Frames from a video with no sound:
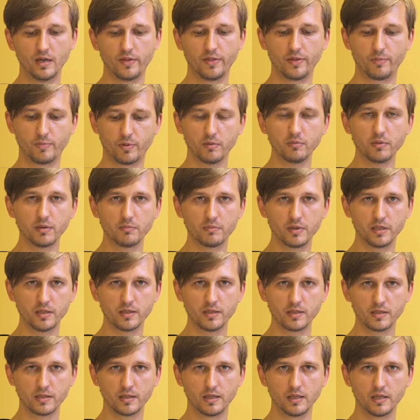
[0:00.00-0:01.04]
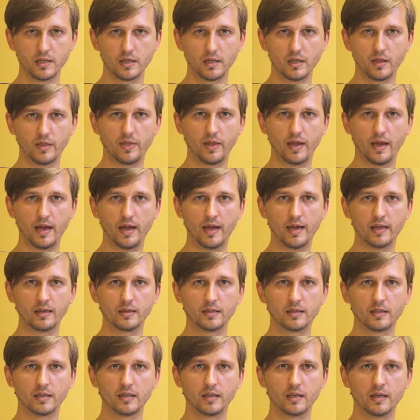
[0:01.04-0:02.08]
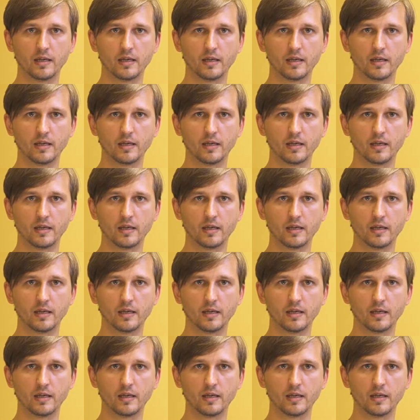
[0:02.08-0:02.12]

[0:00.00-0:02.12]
The problem is that